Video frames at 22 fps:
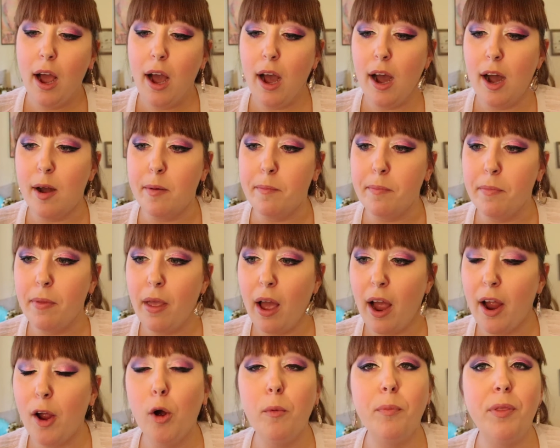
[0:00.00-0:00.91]

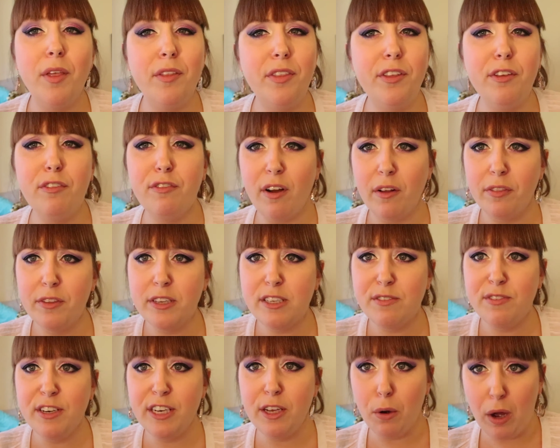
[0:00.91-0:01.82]
I hope that you found
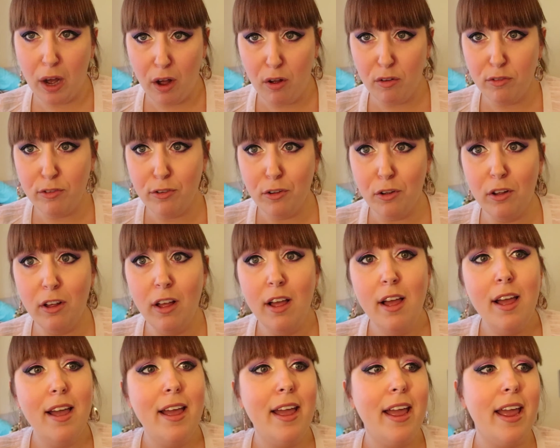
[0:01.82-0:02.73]
this video helpful,
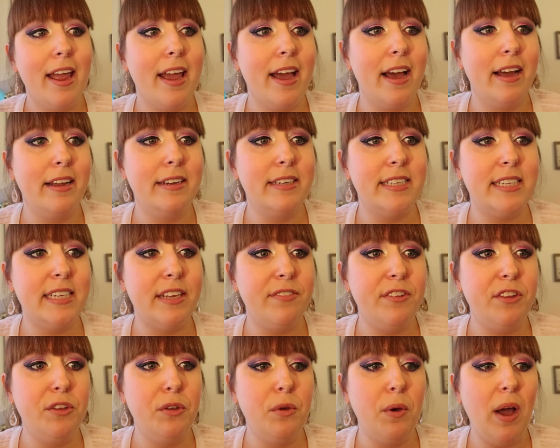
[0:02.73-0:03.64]
and
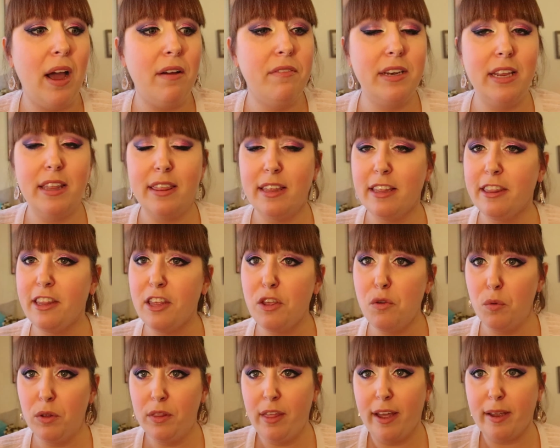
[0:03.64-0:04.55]
if you have anything that
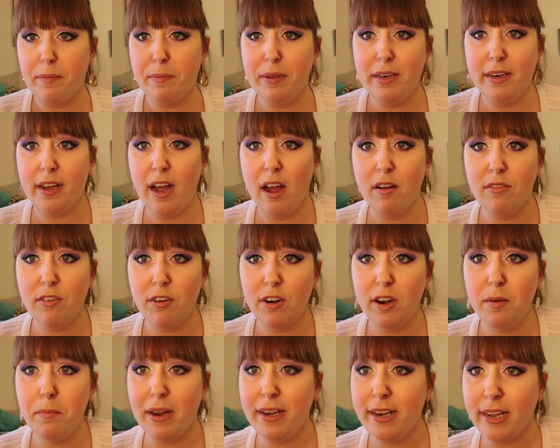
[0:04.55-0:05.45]
you would like me to cover
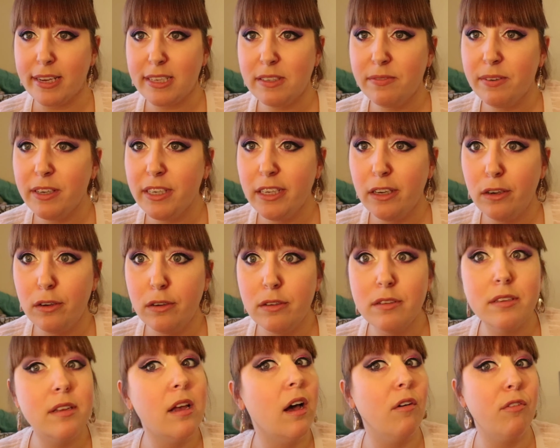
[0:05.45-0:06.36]
in my next
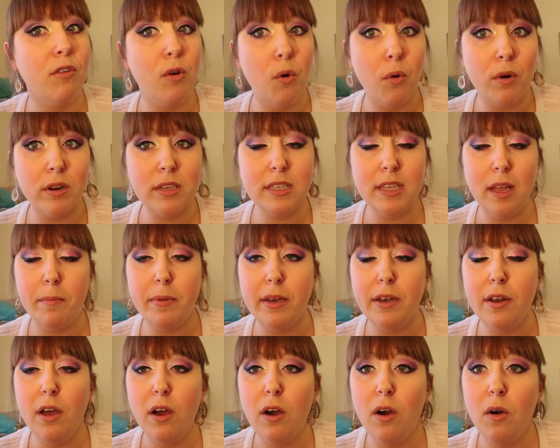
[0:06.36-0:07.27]
videos, of course let
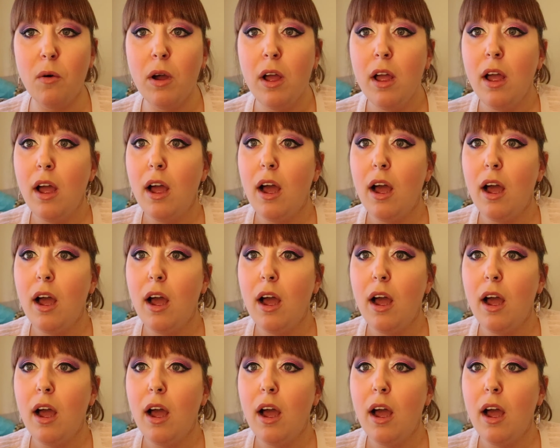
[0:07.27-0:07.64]
me know.